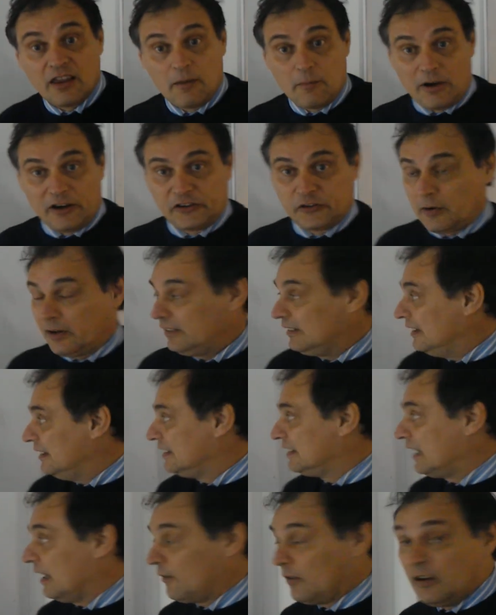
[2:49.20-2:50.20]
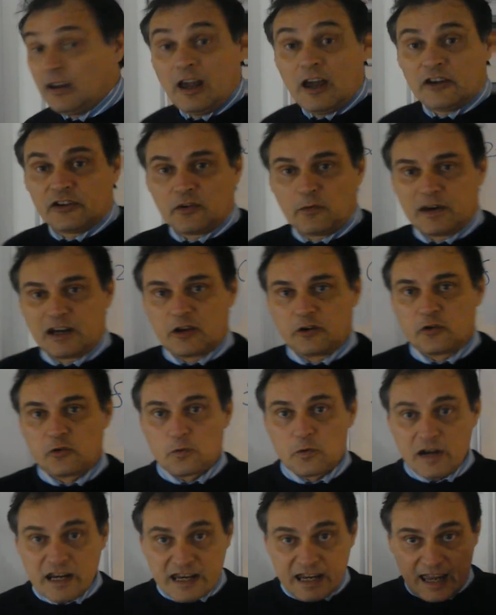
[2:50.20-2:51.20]
than my 27, so we could
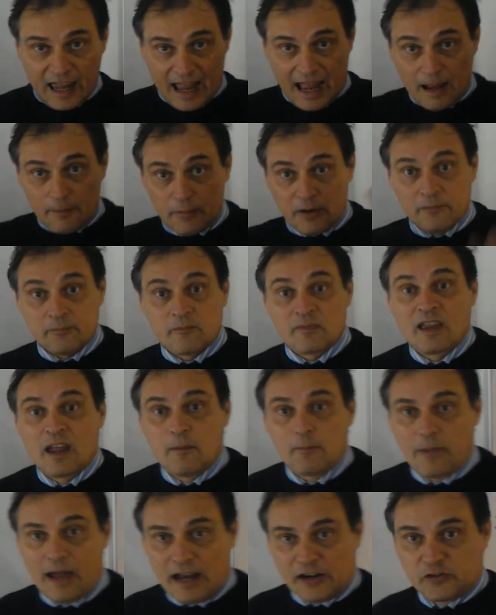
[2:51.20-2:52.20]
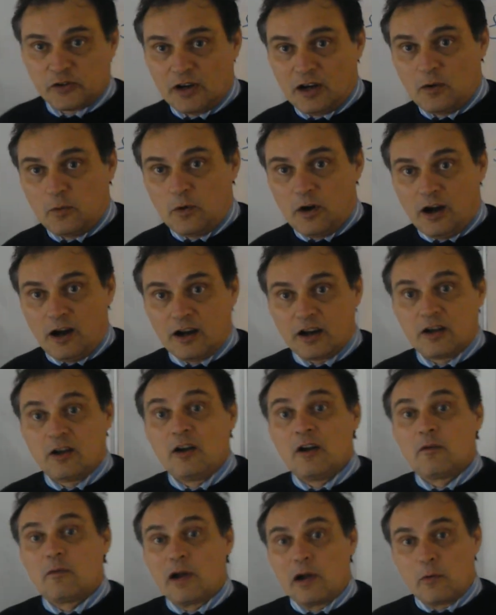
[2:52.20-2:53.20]
recap back to our work
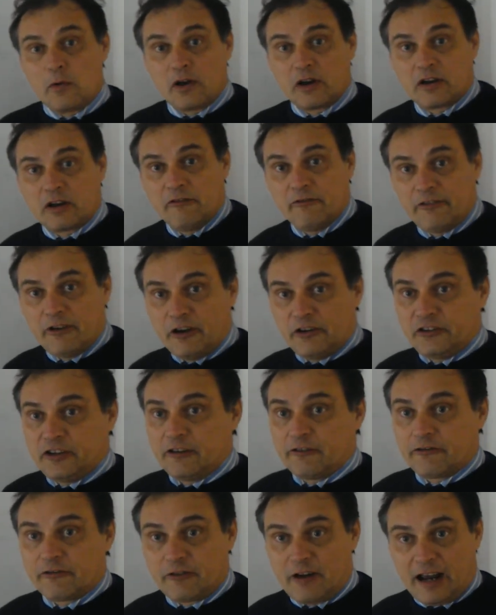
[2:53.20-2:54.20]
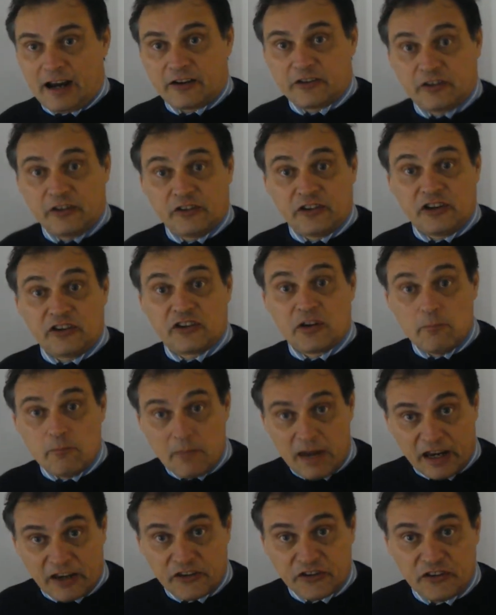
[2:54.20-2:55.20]
where we're converting fractions into
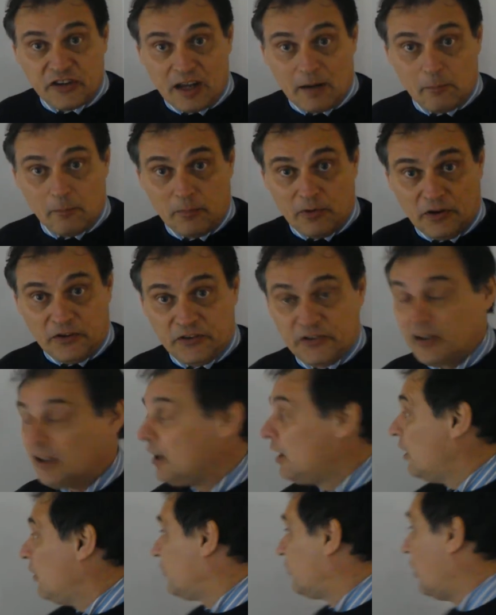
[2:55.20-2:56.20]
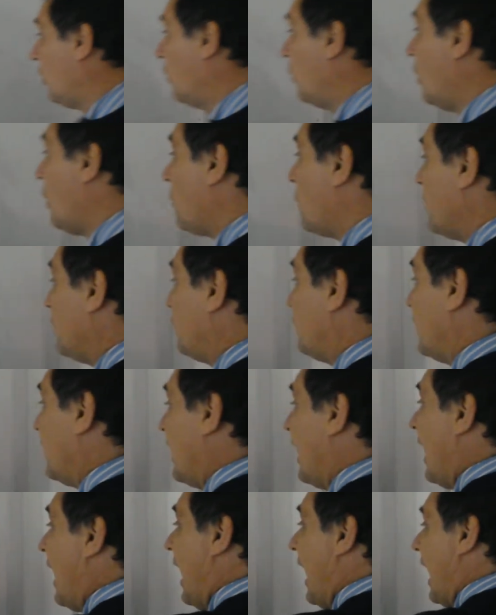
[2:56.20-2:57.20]
mixed numbers. So we
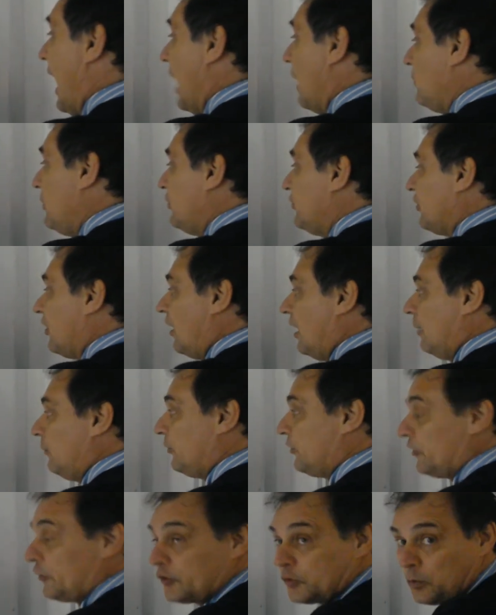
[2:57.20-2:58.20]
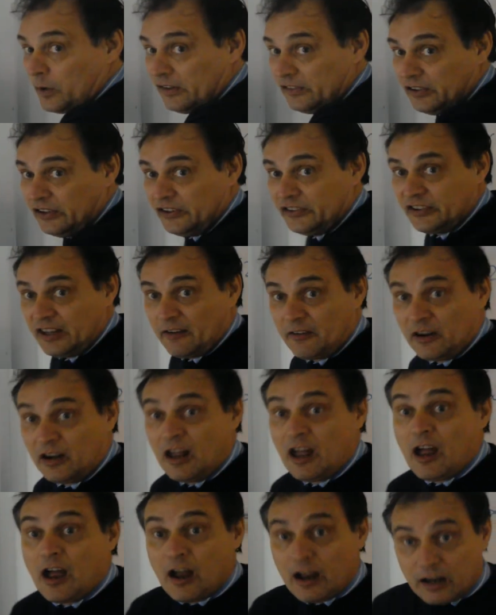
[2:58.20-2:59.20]
see how many times does 27
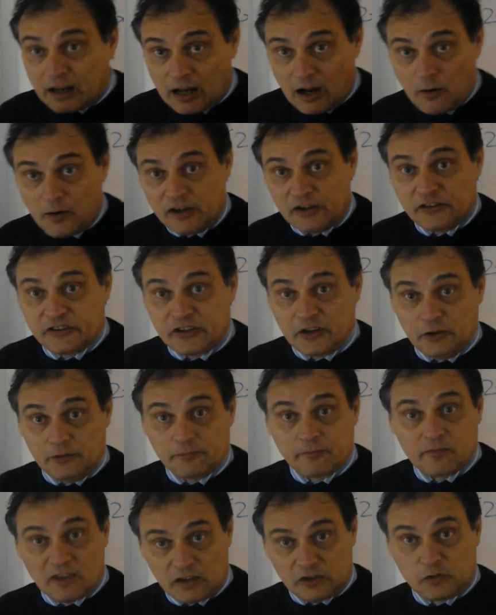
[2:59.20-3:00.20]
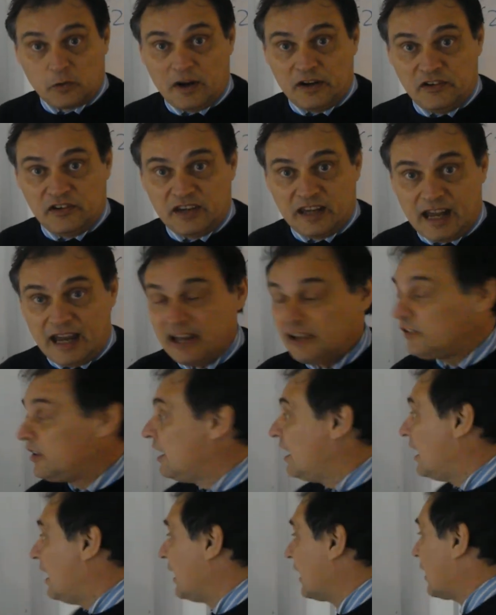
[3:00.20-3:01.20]
go into 28?
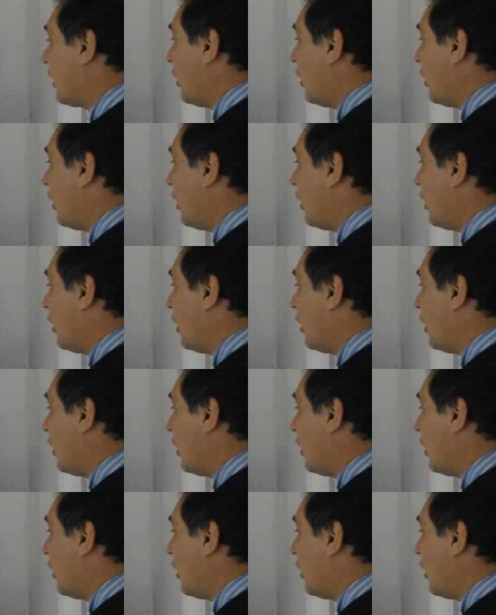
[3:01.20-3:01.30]
It